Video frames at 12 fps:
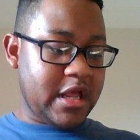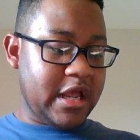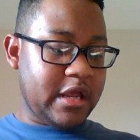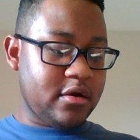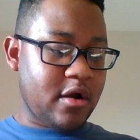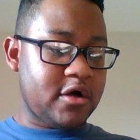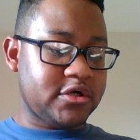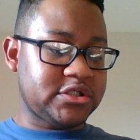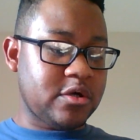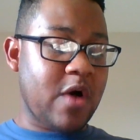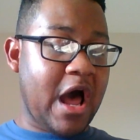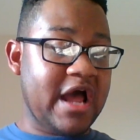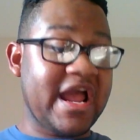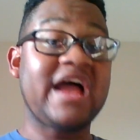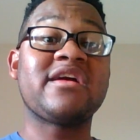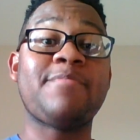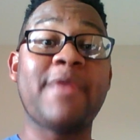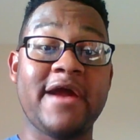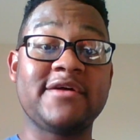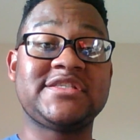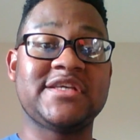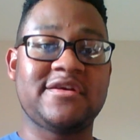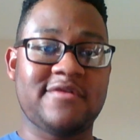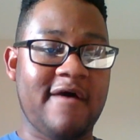And also, I got a
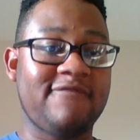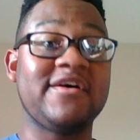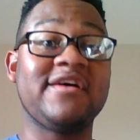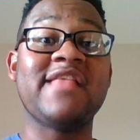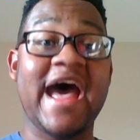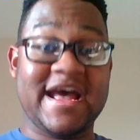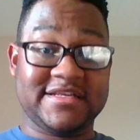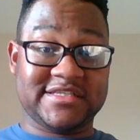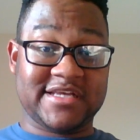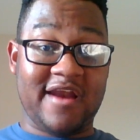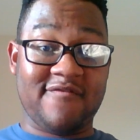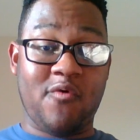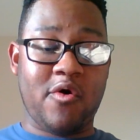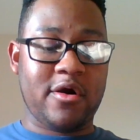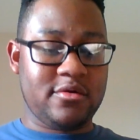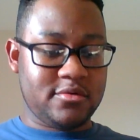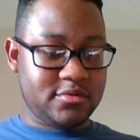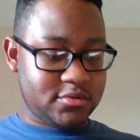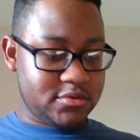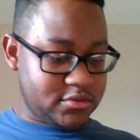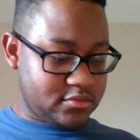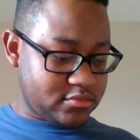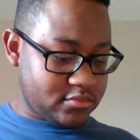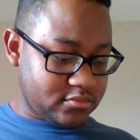comparison of the last God of War
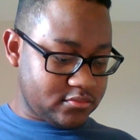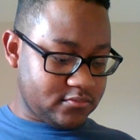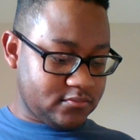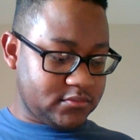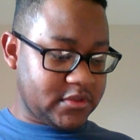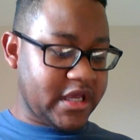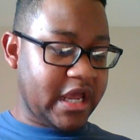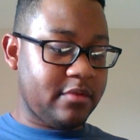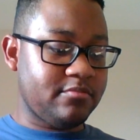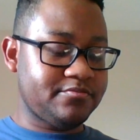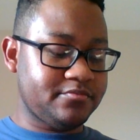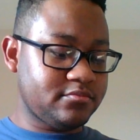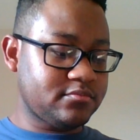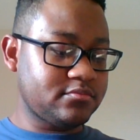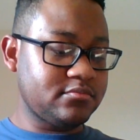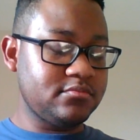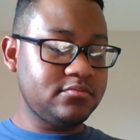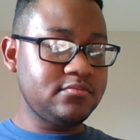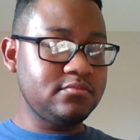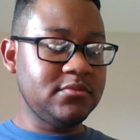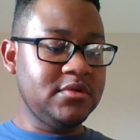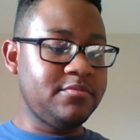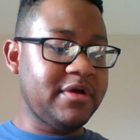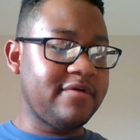game.
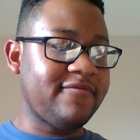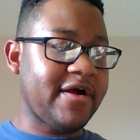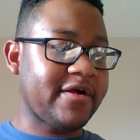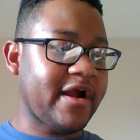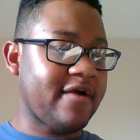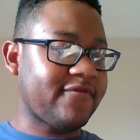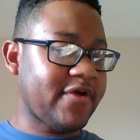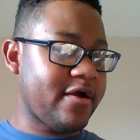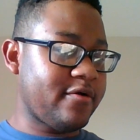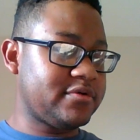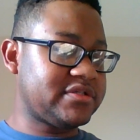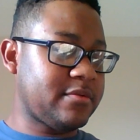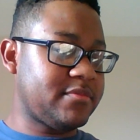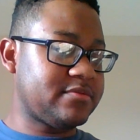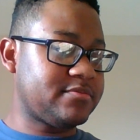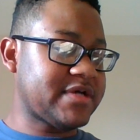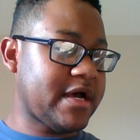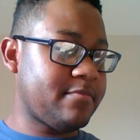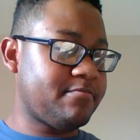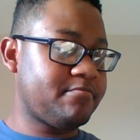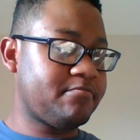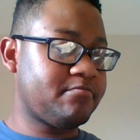Being very careful here, just give me some time.